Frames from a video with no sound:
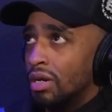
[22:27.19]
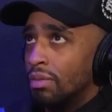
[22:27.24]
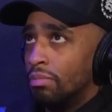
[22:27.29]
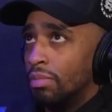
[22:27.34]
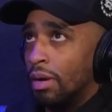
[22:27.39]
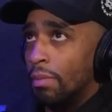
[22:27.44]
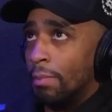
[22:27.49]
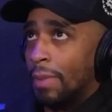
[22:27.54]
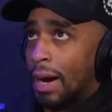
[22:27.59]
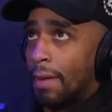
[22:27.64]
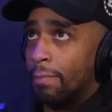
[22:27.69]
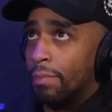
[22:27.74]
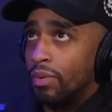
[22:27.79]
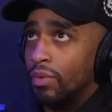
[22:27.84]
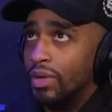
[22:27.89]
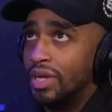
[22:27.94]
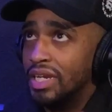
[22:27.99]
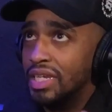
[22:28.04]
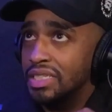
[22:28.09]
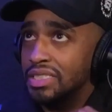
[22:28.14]
But my
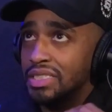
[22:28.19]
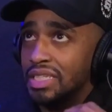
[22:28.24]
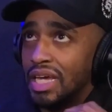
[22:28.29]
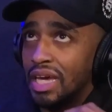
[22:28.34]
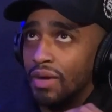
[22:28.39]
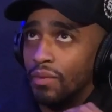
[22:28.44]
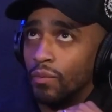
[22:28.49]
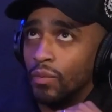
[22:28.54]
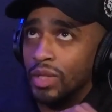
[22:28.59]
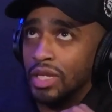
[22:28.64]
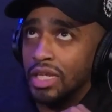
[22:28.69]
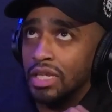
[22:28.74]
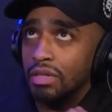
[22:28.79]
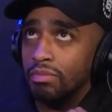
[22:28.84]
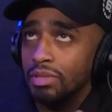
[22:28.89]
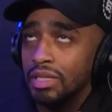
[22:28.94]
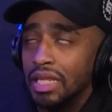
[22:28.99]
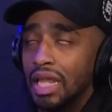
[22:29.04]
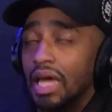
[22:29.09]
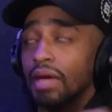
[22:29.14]
point is that we need to
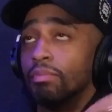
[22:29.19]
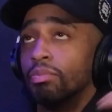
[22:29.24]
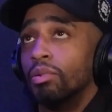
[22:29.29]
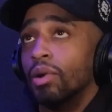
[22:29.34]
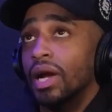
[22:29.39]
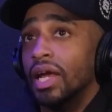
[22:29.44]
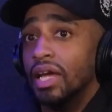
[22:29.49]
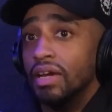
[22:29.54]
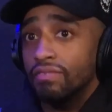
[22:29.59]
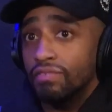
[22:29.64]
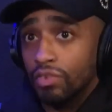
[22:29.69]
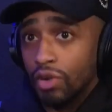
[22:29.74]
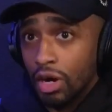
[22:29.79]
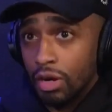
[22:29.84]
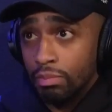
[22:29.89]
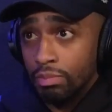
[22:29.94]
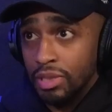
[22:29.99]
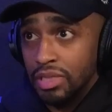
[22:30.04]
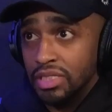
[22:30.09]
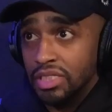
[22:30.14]
be like praying for
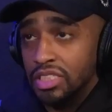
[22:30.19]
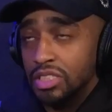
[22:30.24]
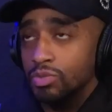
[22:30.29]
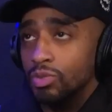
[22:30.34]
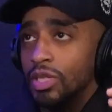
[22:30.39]
our businesses.